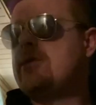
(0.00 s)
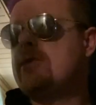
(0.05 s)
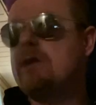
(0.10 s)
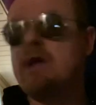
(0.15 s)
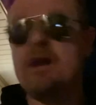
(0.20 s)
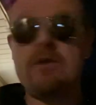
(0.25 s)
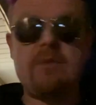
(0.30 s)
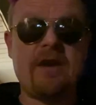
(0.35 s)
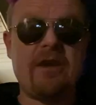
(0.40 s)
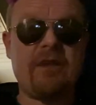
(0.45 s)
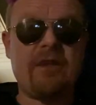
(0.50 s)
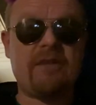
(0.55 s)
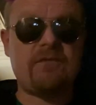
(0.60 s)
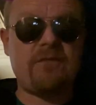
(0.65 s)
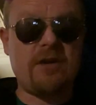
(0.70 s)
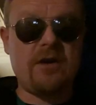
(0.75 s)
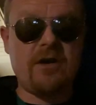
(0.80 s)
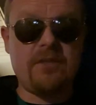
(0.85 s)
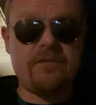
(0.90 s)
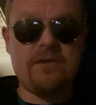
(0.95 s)
Anyways,
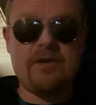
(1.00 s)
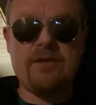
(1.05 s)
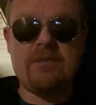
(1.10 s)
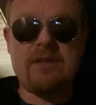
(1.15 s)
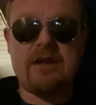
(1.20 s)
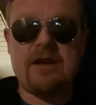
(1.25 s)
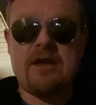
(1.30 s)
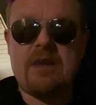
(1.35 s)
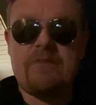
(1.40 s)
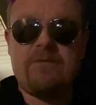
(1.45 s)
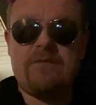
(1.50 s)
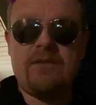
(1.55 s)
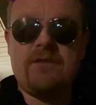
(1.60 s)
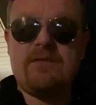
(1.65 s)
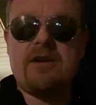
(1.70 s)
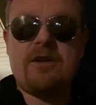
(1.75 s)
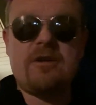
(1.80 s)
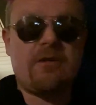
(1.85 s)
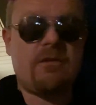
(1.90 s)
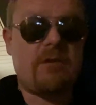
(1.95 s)
for all of you that have lived
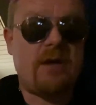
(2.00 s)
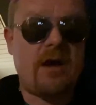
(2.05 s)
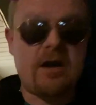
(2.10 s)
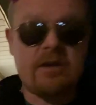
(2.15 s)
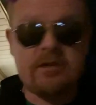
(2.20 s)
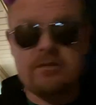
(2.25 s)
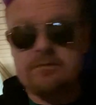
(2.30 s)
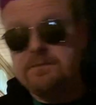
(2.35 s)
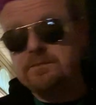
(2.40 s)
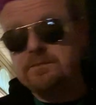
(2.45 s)
under a rock,